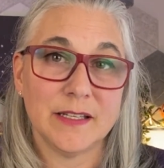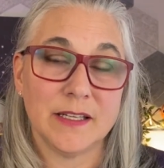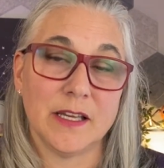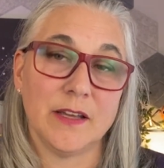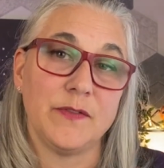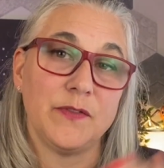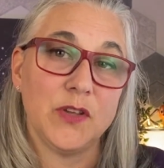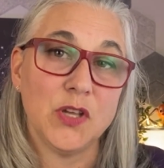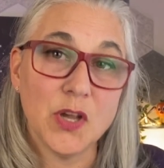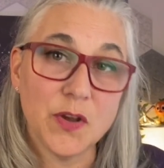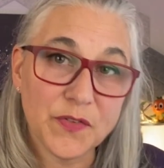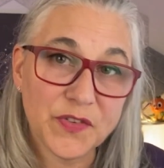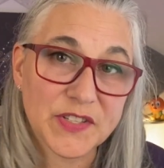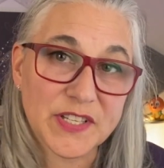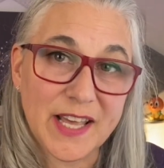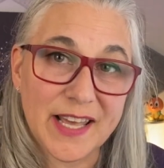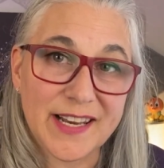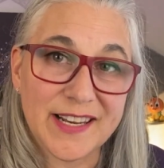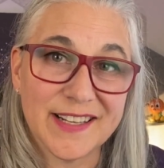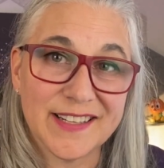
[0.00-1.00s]
If you've
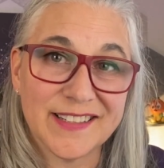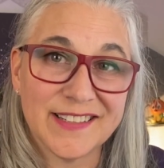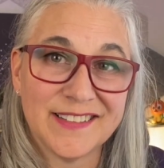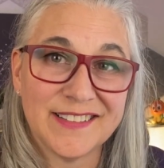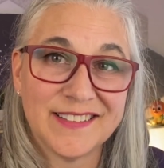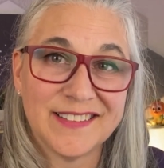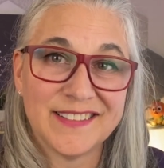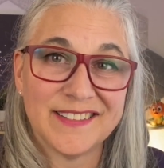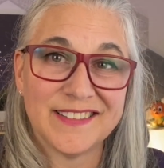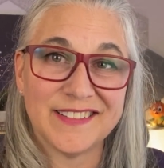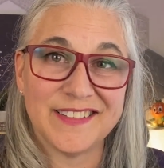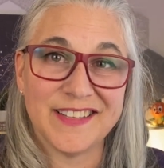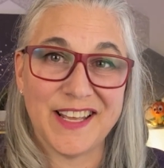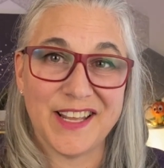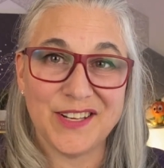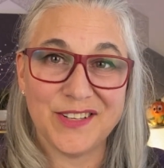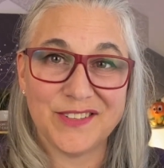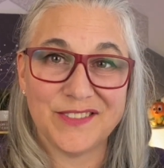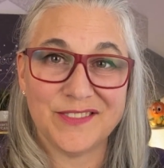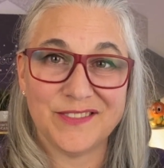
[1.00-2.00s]
said it,
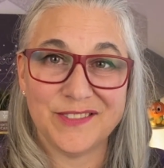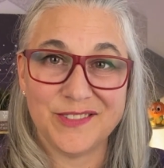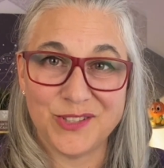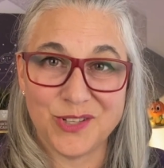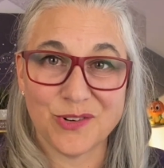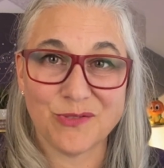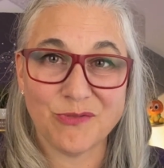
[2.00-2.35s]
then you're